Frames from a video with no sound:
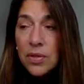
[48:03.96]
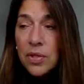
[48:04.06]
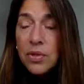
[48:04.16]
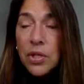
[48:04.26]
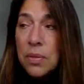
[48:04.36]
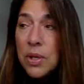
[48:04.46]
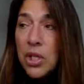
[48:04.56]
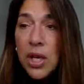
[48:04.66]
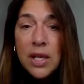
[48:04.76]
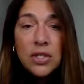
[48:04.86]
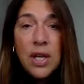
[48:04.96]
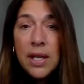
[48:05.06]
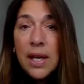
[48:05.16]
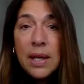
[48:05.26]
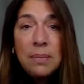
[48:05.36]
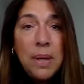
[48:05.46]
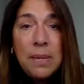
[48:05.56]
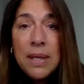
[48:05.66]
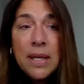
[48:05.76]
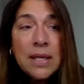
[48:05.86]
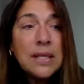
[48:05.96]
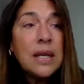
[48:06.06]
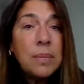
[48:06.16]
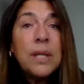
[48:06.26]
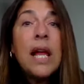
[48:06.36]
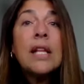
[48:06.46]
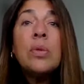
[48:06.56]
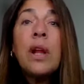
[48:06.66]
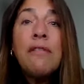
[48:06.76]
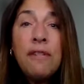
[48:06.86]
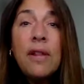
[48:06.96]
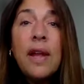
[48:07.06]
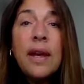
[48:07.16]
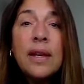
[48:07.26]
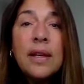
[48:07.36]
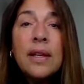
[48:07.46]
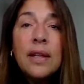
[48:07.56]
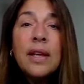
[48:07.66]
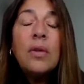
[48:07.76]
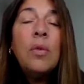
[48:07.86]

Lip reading: do too much handshaking and baby kissing, but that's what I felt like it